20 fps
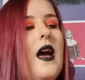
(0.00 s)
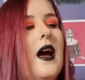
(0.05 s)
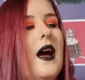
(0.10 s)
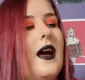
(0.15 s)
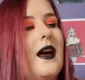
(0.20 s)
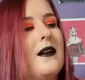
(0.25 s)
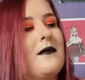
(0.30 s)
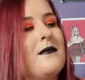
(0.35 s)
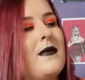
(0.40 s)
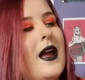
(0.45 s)

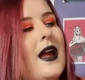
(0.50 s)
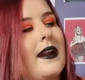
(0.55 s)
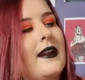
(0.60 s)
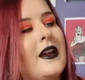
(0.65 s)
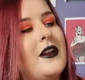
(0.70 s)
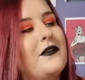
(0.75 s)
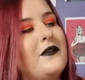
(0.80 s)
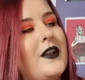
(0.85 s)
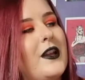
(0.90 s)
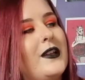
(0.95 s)
And
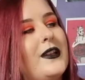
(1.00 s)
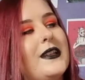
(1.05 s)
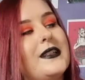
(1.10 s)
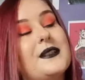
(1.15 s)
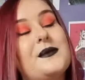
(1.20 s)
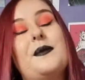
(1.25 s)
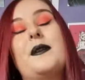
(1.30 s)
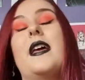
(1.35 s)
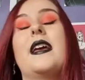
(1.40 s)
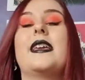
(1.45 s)
I've
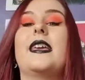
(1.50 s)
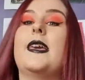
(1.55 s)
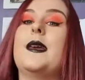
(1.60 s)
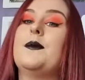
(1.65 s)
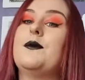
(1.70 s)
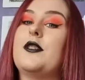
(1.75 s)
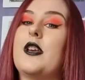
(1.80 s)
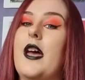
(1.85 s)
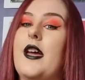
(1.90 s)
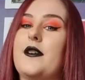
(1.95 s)
noticed when I
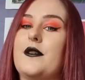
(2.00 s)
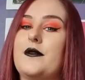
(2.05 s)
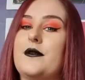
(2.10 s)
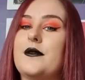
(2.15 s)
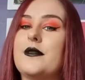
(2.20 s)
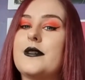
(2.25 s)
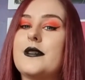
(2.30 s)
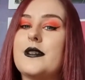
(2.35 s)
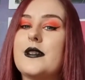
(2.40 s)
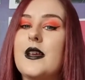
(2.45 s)
keep
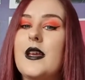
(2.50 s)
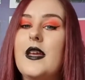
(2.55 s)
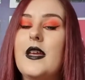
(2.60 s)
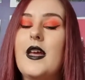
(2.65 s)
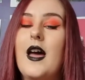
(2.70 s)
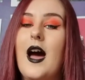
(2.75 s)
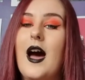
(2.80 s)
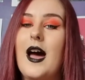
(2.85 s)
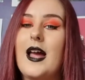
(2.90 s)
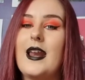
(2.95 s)
journals,
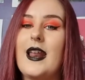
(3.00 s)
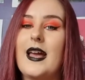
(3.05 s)
I